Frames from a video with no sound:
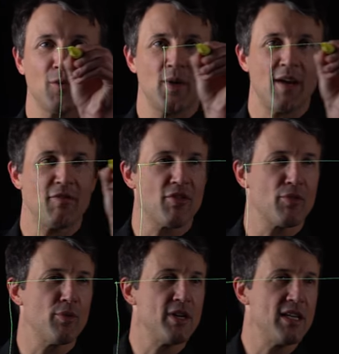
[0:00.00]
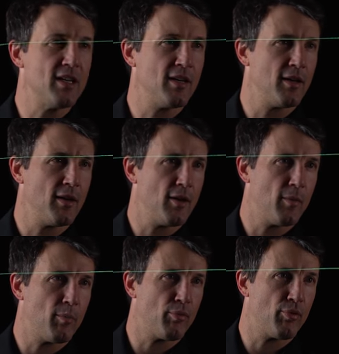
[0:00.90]
We have three
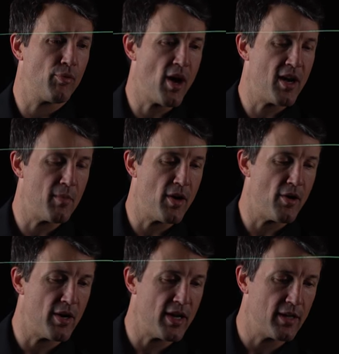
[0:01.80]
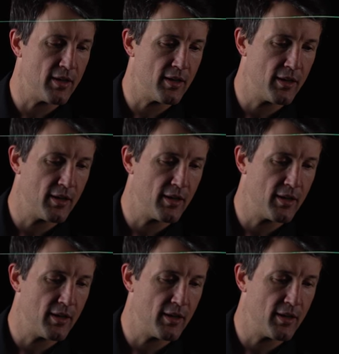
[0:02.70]
primary